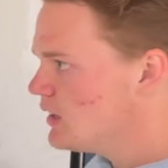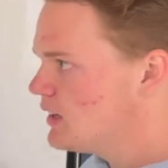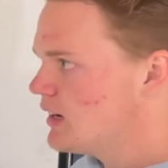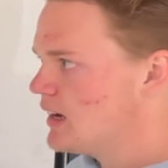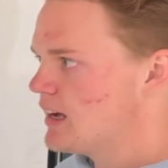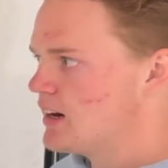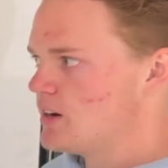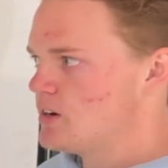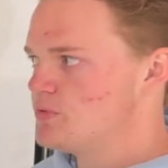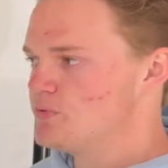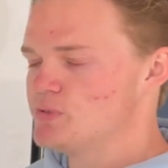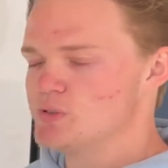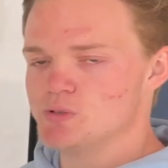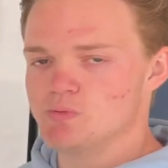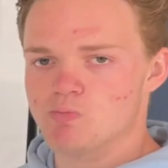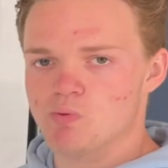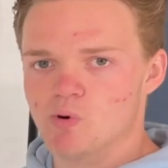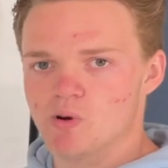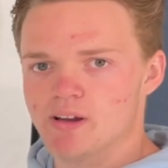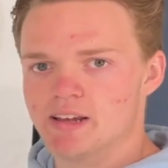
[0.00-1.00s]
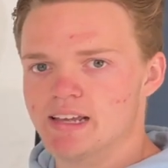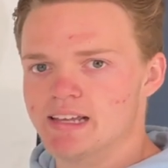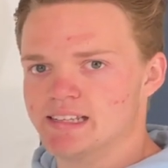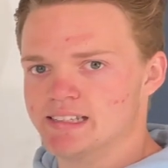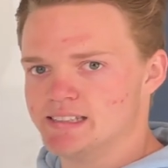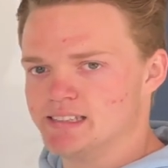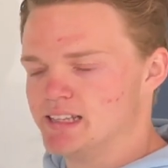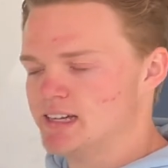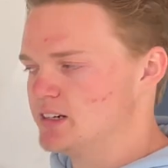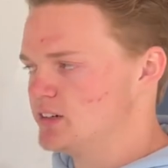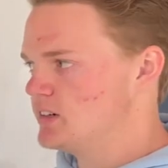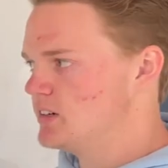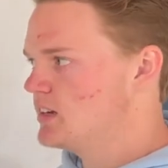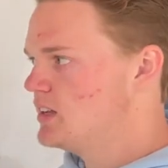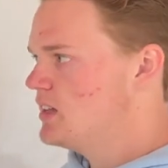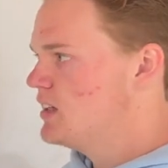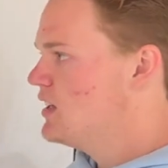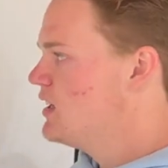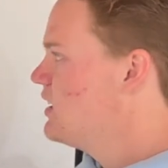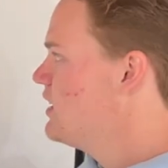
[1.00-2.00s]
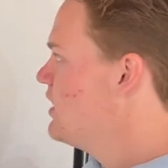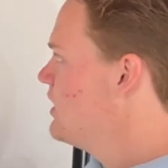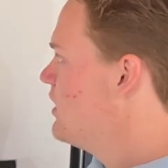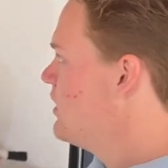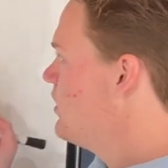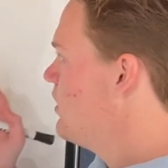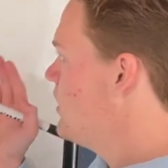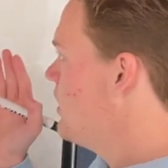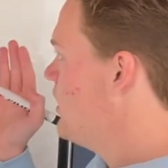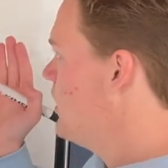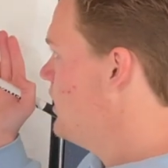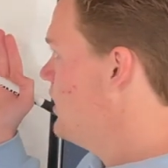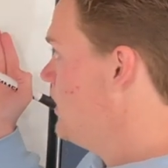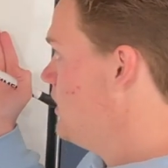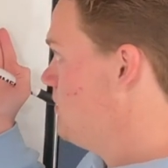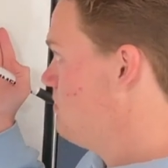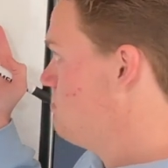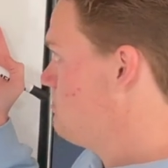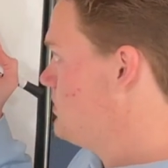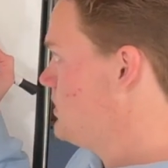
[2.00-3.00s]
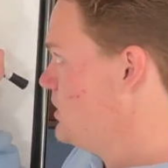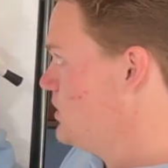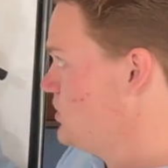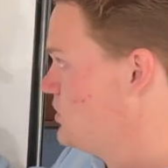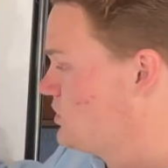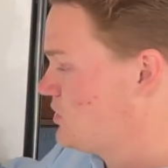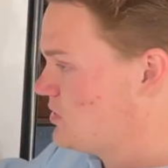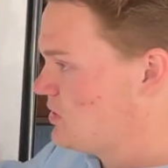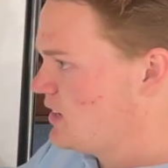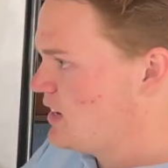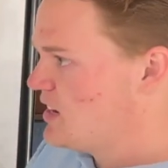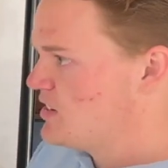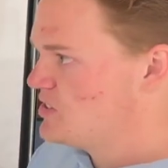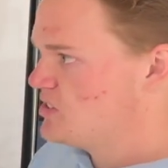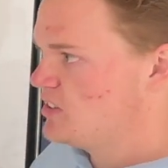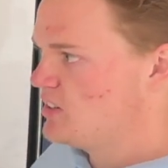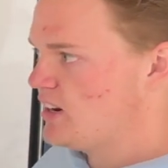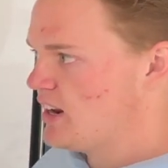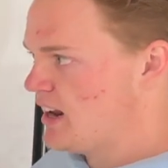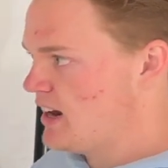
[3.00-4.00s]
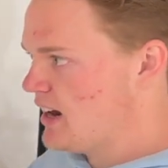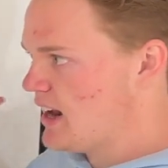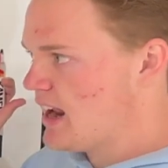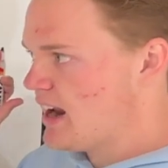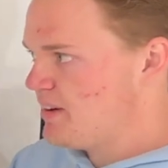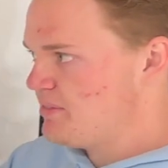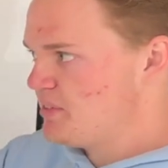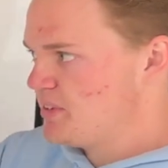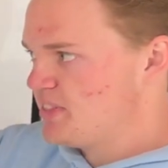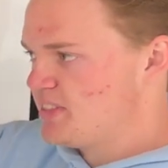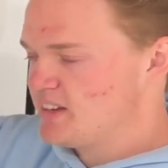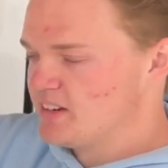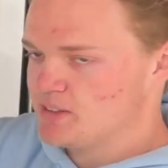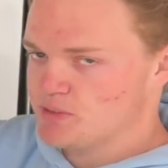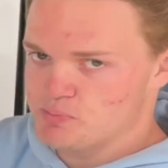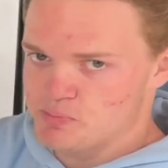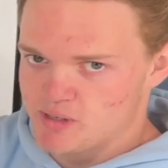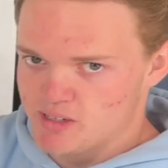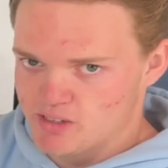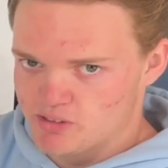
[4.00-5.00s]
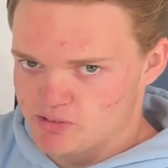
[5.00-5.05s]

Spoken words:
And our first point is that there's creation and everything is being